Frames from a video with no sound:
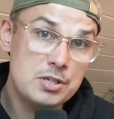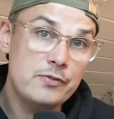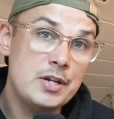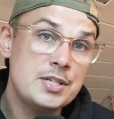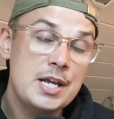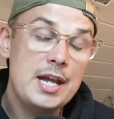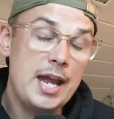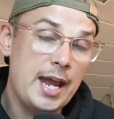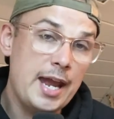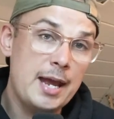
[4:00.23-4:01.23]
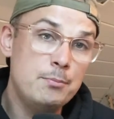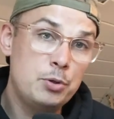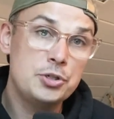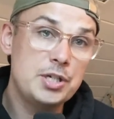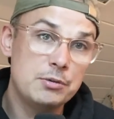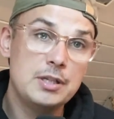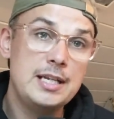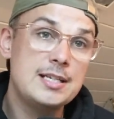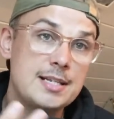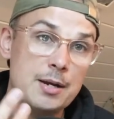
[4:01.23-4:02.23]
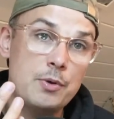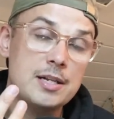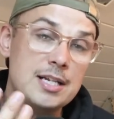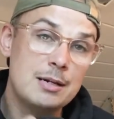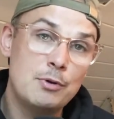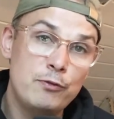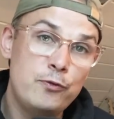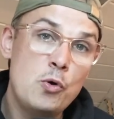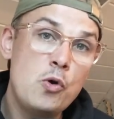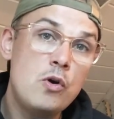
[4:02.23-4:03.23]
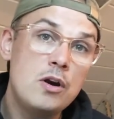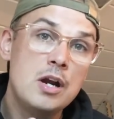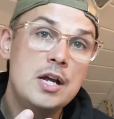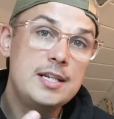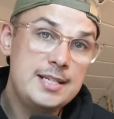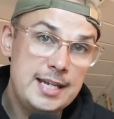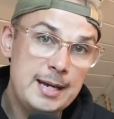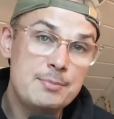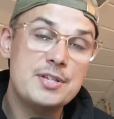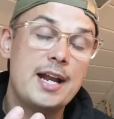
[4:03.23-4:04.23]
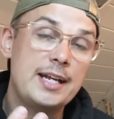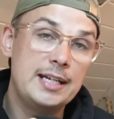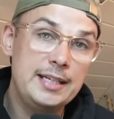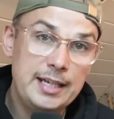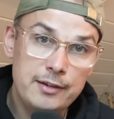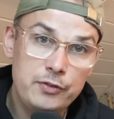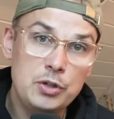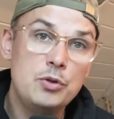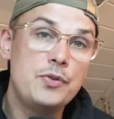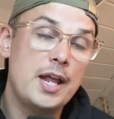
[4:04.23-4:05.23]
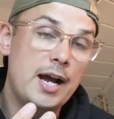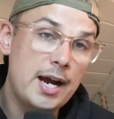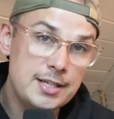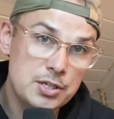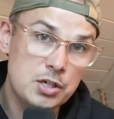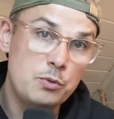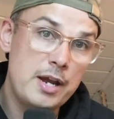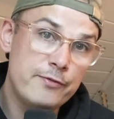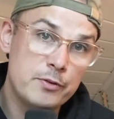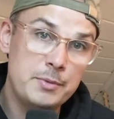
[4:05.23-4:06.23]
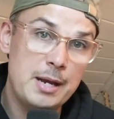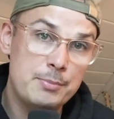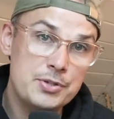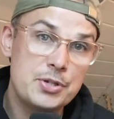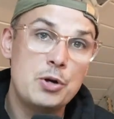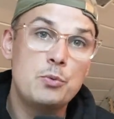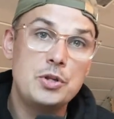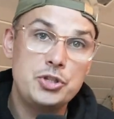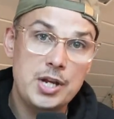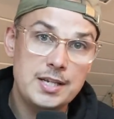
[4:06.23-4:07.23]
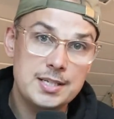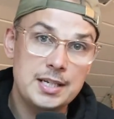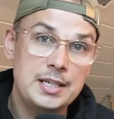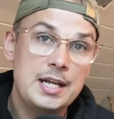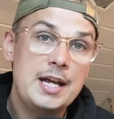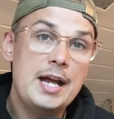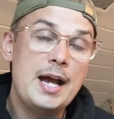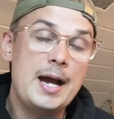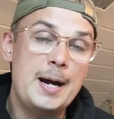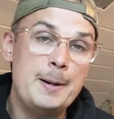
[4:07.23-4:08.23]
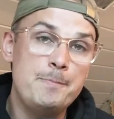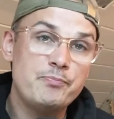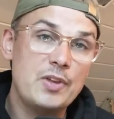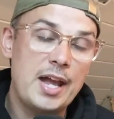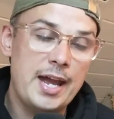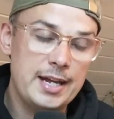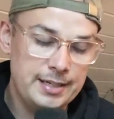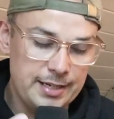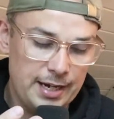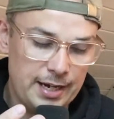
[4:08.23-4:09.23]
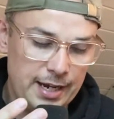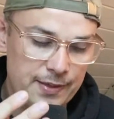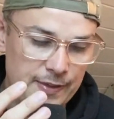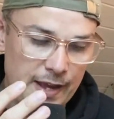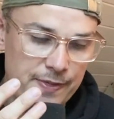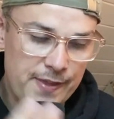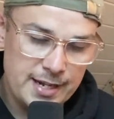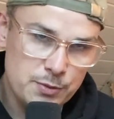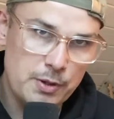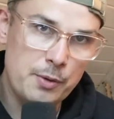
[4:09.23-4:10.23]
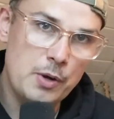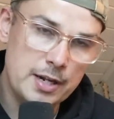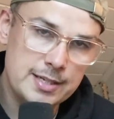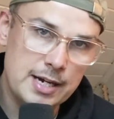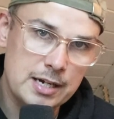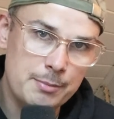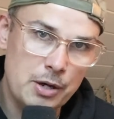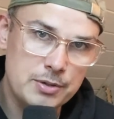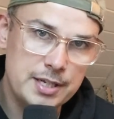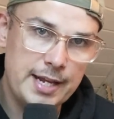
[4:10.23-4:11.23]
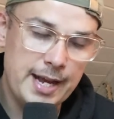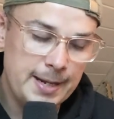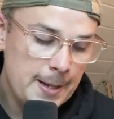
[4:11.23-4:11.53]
of us, and pushing releases. I want to talk about 4 tips that I can give you that I took away from the episode with Jason. And that's what I want to talk about today.